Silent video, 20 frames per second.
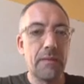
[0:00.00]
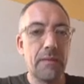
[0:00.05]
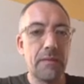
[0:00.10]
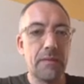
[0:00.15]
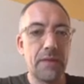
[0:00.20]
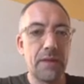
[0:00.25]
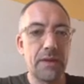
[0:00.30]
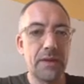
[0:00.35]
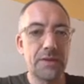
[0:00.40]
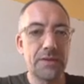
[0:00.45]

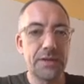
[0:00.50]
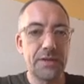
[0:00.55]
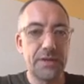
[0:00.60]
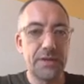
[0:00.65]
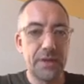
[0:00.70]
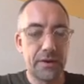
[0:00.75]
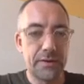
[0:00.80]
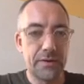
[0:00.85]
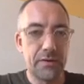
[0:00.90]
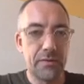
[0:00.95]
There's a
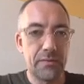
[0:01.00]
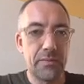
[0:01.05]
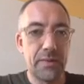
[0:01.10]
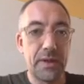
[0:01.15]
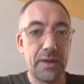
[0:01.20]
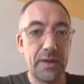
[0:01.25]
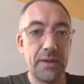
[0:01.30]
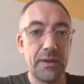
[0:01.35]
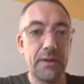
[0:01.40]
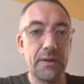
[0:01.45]
younger
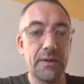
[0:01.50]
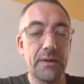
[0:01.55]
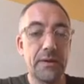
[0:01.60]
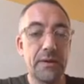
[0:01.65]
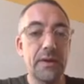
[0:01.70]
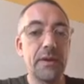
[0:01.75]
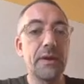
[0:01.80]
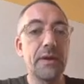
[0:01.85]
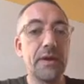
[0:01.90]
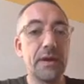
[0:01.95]
me
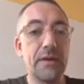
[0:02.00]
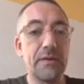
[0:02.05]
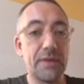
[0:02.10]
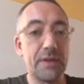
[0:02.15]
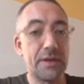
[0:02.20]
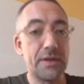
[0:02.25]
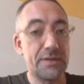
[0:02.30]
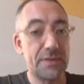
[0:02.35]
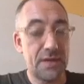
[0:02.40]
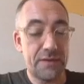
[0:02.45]
giving
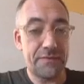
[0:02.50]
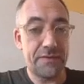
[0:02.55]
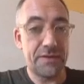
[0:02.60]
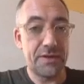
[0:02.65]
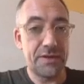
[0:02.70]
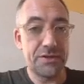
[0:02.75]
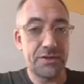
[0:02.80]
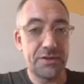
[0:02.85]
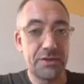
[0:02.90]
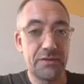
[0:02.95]
a
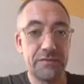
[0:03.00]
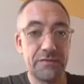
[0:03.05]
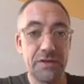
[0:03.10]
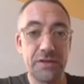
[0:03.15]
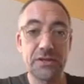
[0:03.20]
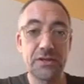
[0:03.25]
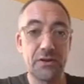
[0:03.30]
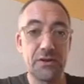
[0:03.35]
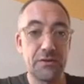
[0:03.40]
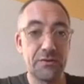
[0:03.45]
definition of
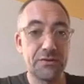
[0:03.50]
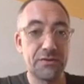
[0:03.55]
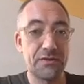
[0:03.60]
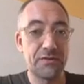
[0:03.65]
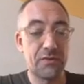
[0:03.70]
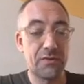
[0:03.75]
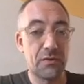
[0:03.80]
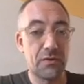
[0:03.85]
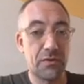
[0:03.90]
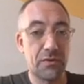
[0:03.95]
exclusive
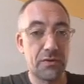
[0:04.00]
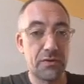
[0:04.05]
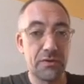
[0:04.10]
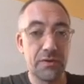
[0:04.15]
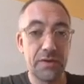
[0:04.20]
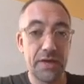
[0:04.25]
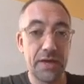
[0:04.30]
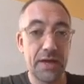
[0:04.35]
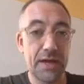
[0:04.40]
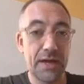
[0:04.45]
OR,
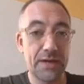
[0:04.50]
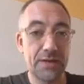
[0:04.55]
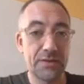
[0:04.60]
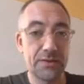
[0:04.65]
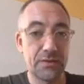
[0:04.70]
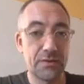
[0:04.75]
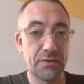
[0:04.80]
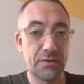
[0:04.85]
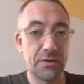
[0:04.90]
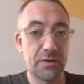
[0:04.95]
the
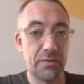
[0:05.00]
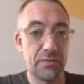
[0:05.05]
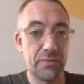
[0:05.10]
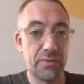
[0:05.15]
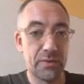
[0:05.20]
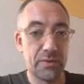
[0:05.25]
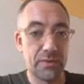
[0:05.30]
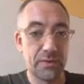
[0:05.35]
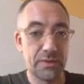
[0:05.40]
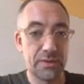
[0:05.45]
XOR
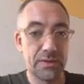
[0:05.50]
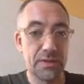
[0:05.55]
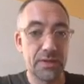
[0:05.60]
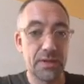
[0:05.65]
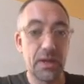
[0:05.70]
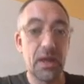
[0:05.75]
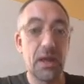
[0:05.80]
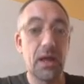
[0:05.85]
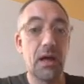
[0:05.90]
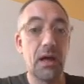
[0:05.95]
component,
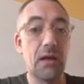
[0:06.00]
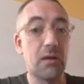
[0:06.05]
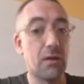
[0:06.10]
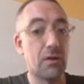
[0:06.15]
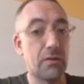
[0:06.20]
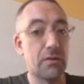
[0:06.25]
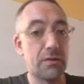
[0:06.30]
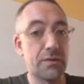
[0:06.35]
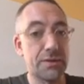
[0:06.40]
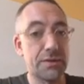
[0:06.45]
along
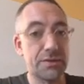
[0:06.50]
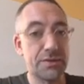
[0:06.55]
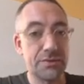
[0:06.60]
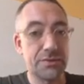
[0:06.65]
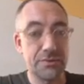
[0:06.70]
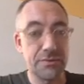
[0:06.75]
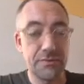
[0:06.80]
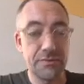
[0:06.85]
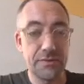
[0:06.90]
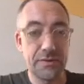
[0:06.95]
with its
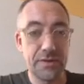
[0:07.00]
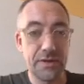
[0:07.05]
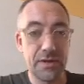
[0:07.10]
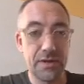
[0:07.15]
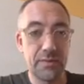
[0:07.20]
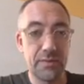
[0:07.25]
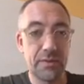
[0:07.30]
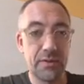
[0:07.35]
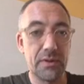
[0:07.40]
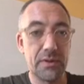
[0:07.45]
truth
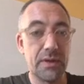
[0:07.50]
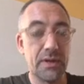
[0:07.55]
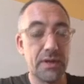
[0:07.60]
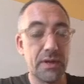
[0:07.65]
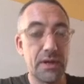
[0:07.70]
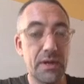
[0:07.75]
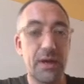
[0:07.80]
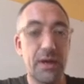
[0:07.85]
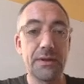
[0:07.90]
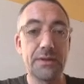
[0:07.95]
table
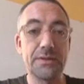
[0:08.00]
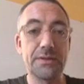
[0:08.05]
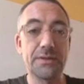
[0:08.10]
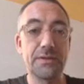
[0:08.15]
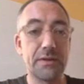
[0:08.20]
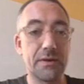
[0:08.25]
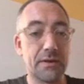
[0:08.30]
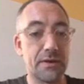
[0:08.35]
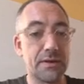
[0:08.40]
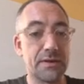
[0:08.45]
and its
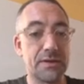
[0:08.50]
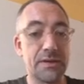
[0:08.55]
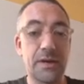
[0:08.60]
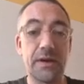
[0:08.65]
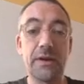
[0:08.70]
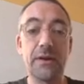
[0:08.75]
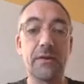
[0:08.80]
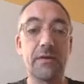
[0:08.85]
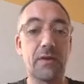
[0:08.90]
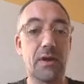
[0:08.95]
circuit
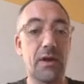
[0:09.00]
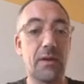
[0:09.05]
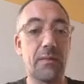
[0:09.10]
diagram.